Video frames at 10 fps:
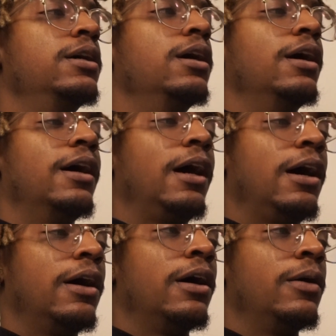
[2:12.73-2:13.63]

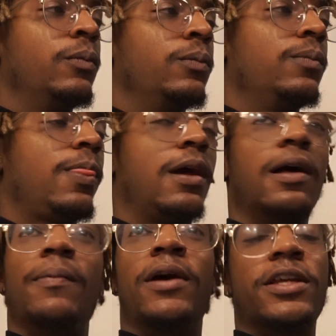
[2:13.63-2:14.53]
Um,
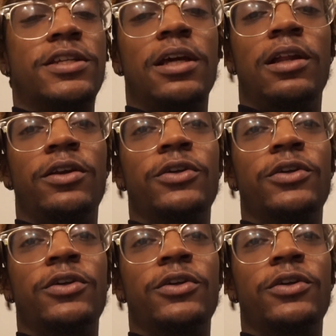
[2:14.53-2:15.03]
I'm not selling